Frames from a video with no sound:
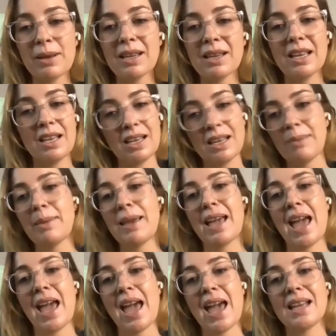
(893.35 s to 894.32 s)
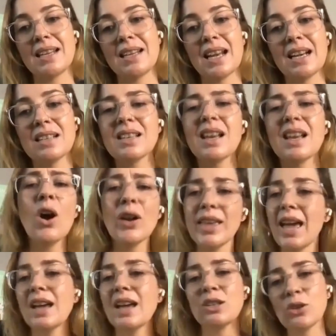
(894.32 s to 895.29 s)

this has just happened. Can you give me a hand?